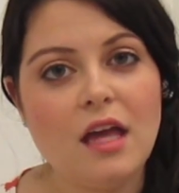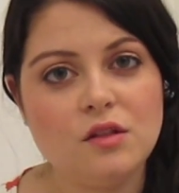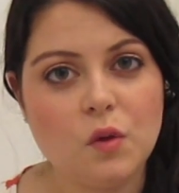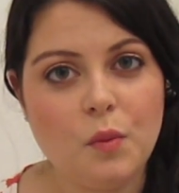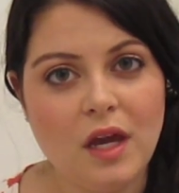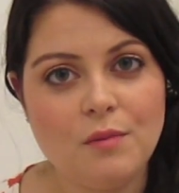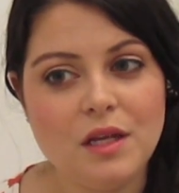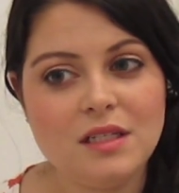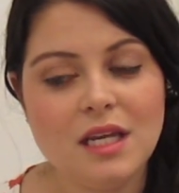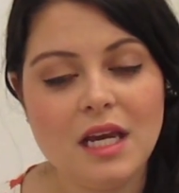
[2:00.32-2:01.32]
and so
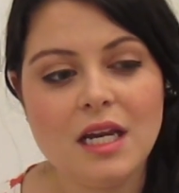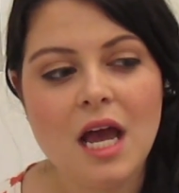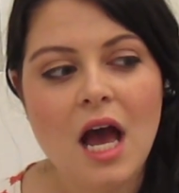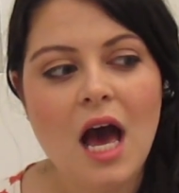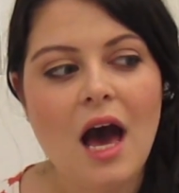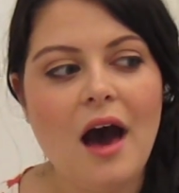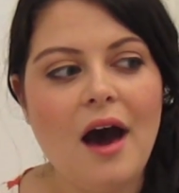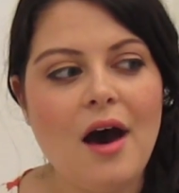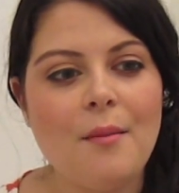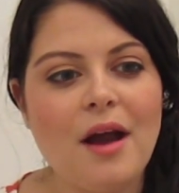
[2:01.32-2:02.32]
pigmented.
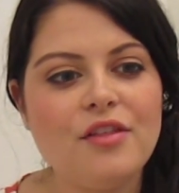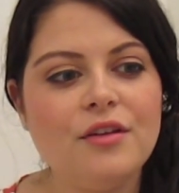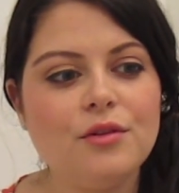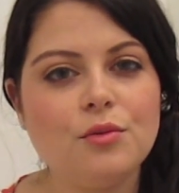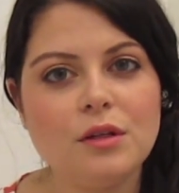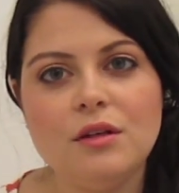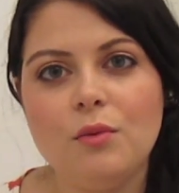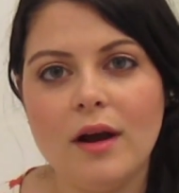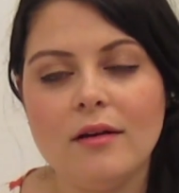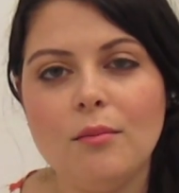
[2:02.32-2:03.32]
I think they're really
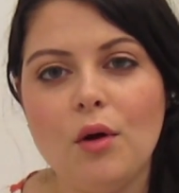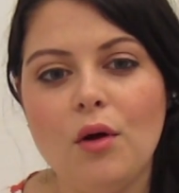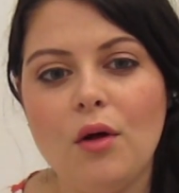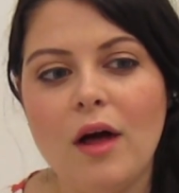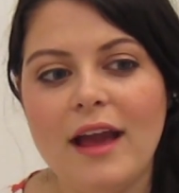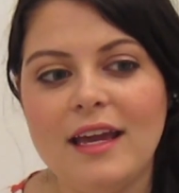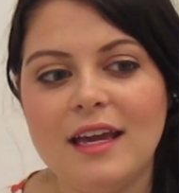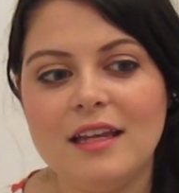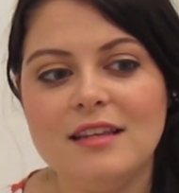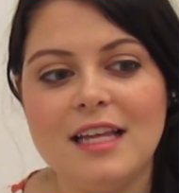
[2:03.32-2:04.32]
wearable,
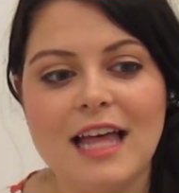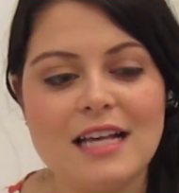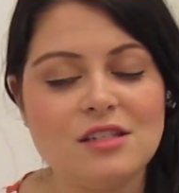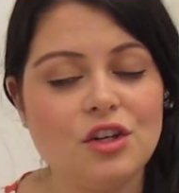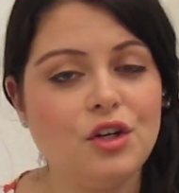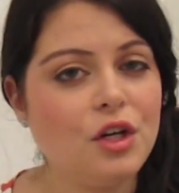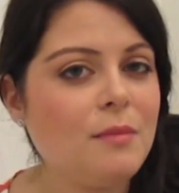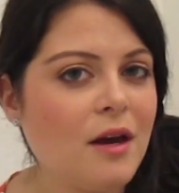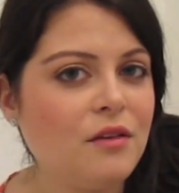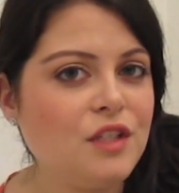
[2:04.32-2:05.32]
and they last a good
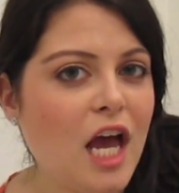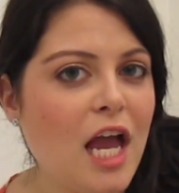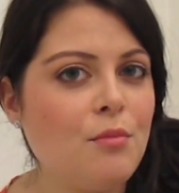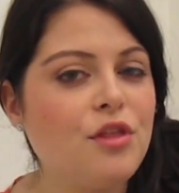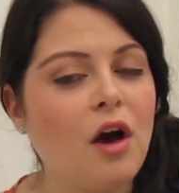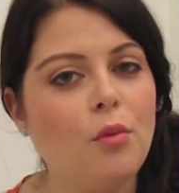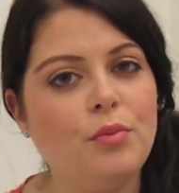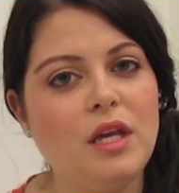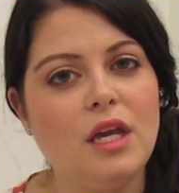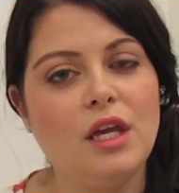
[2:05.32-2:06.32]
amount of time
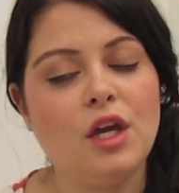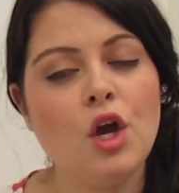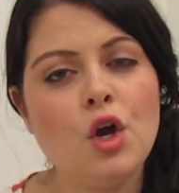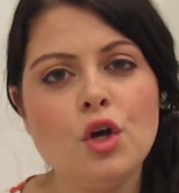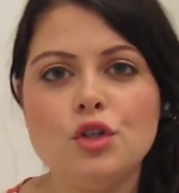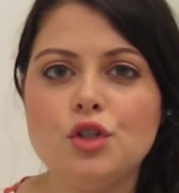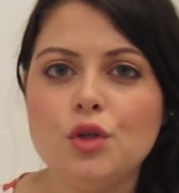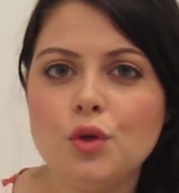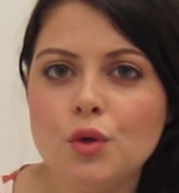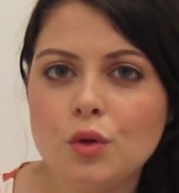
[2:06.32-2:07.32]
without being
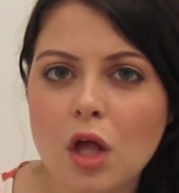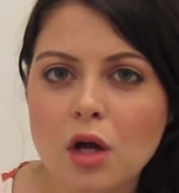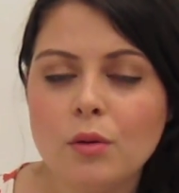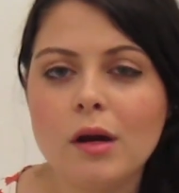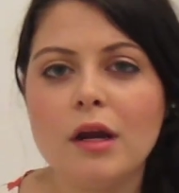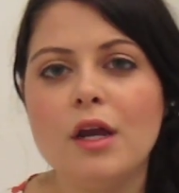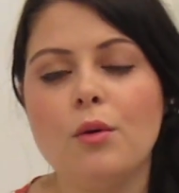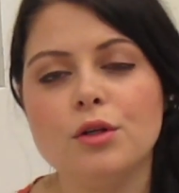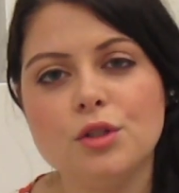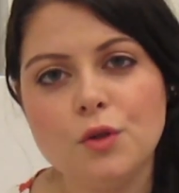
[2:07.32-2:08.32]
too long wearing
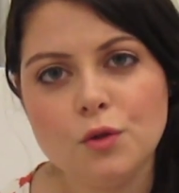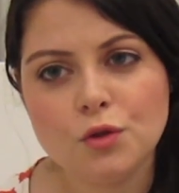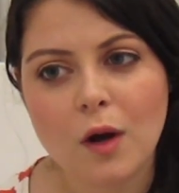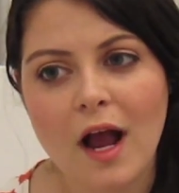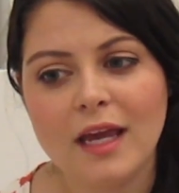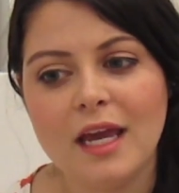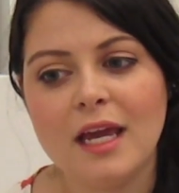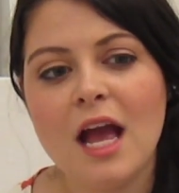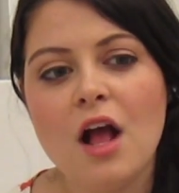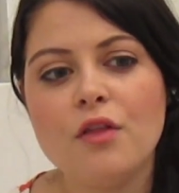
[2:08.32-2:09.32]
or too
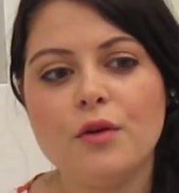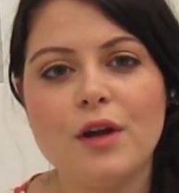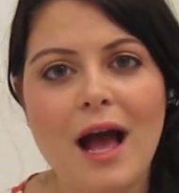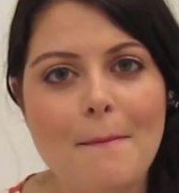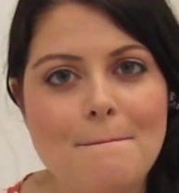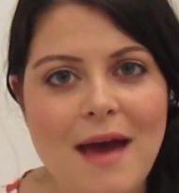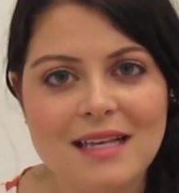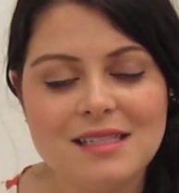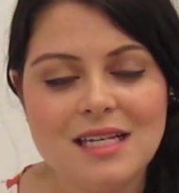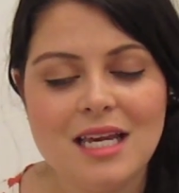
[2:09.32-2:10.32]
drying. They're not
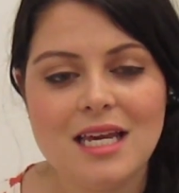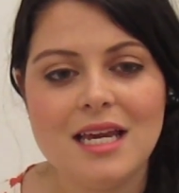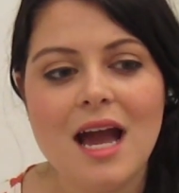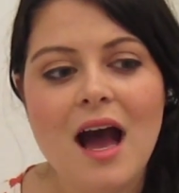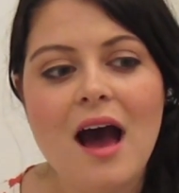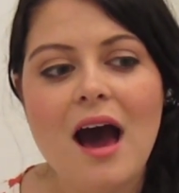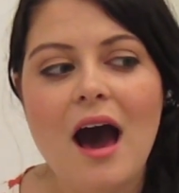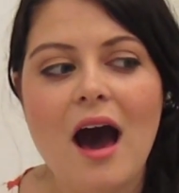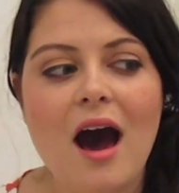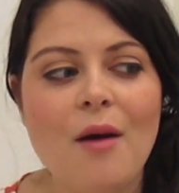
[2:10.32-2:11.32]
messy.
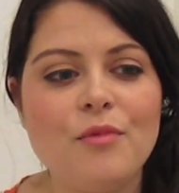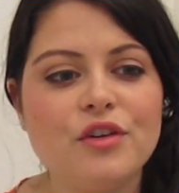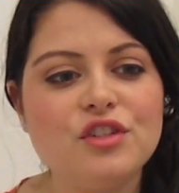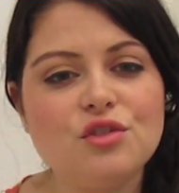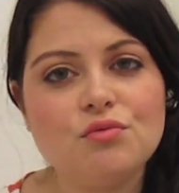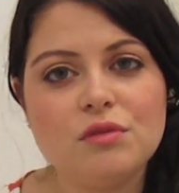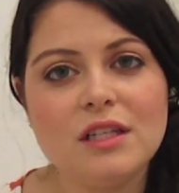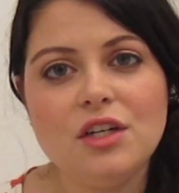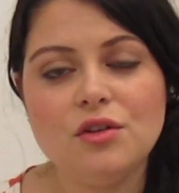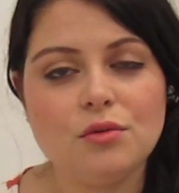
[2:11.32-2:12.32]
They're just a
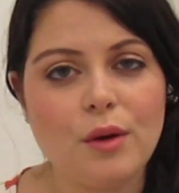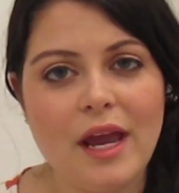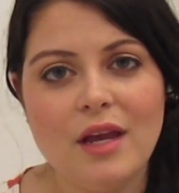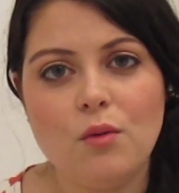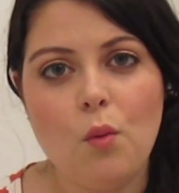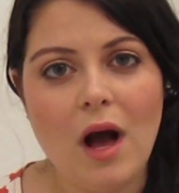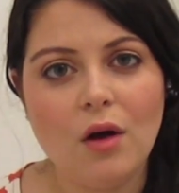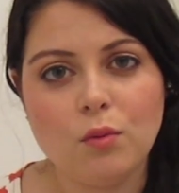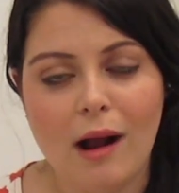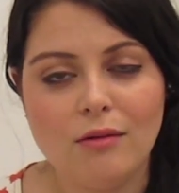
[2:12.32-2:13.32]
really great,
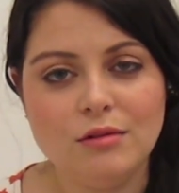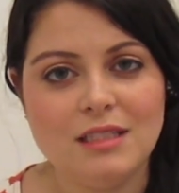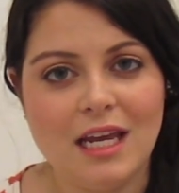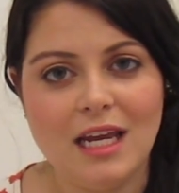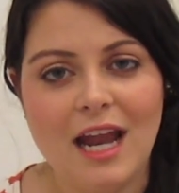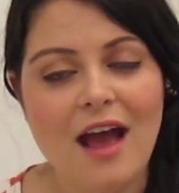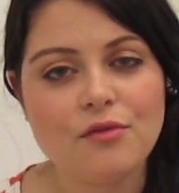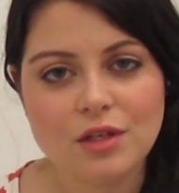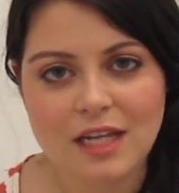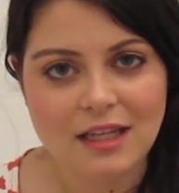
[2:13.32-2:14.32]
well-rounded,
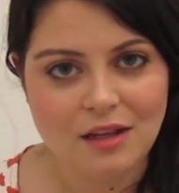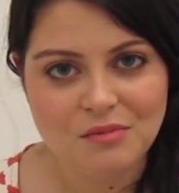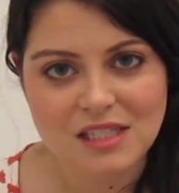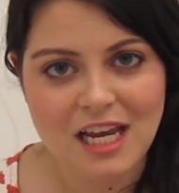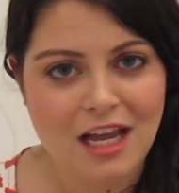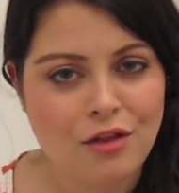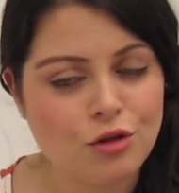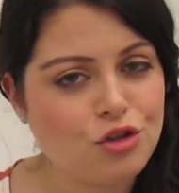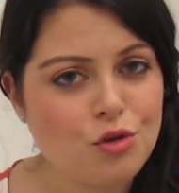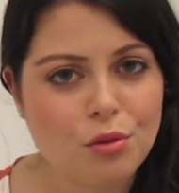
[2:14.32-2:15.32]
everyday lipstick, and
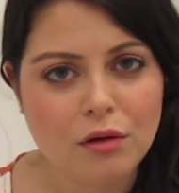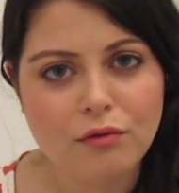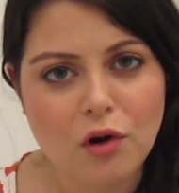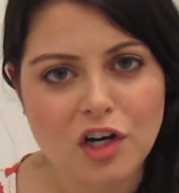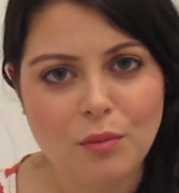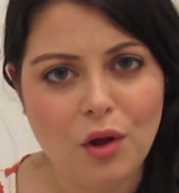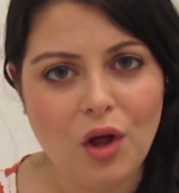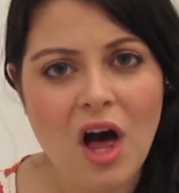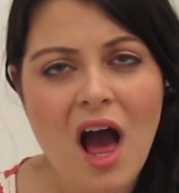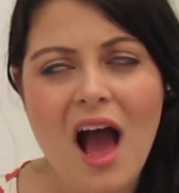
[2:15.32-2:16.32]
they're super
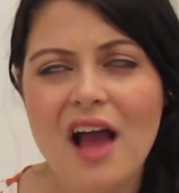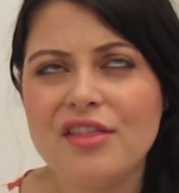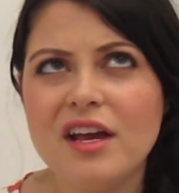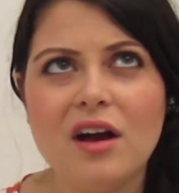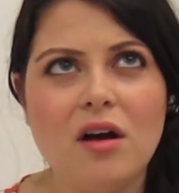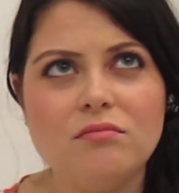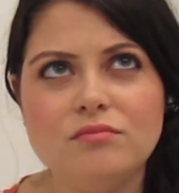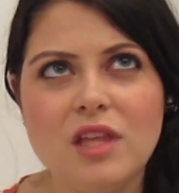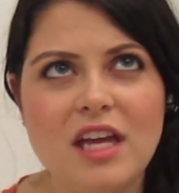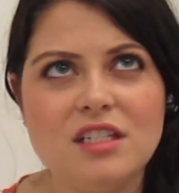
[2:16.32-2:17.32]
affordable. I think
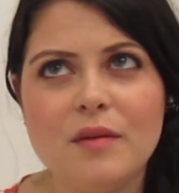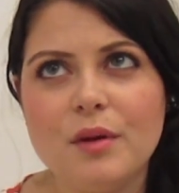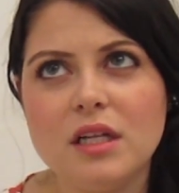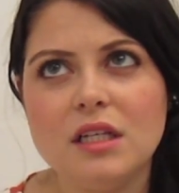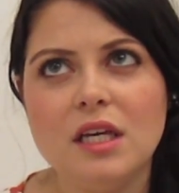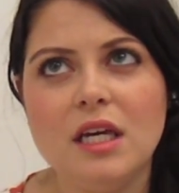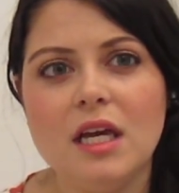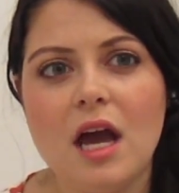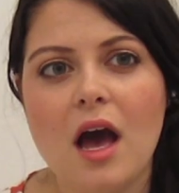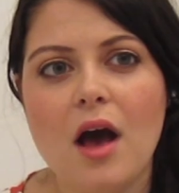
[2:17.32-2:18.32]
they
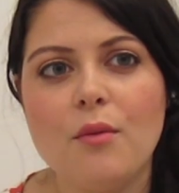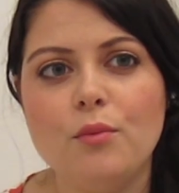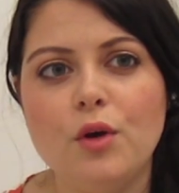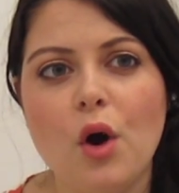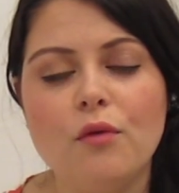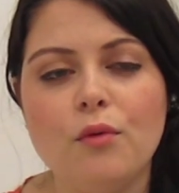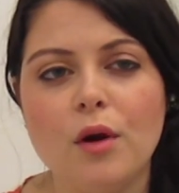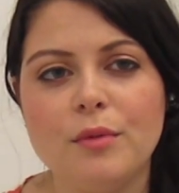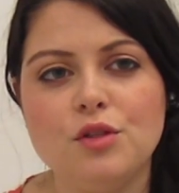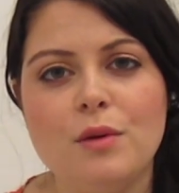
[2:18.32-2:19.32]
typically go
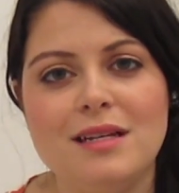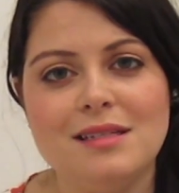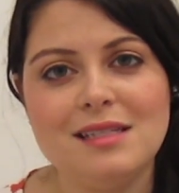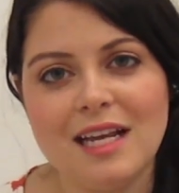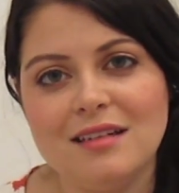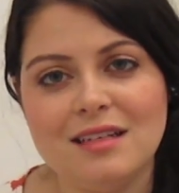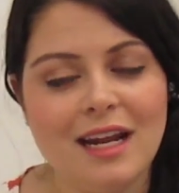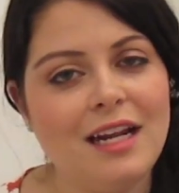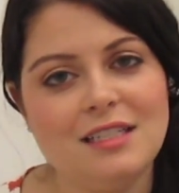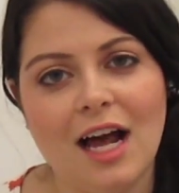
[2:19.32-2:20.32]
for between $6
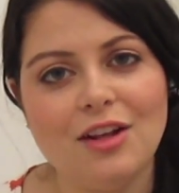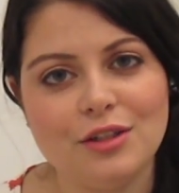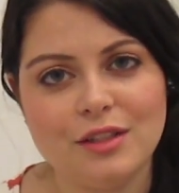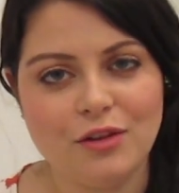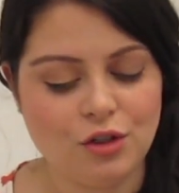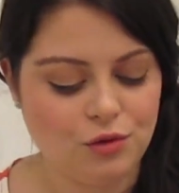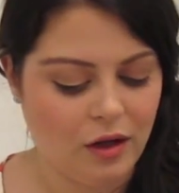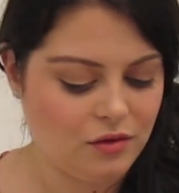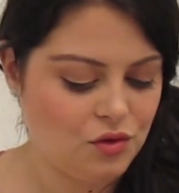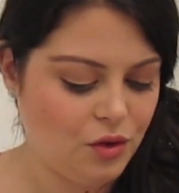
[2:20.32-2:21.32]
and $8 at the
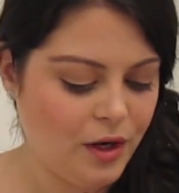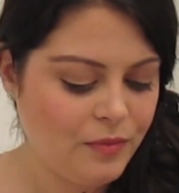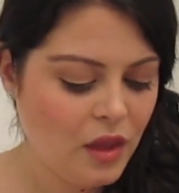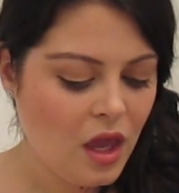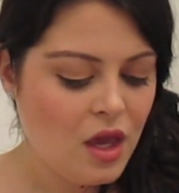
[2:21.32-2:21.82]
drugstore.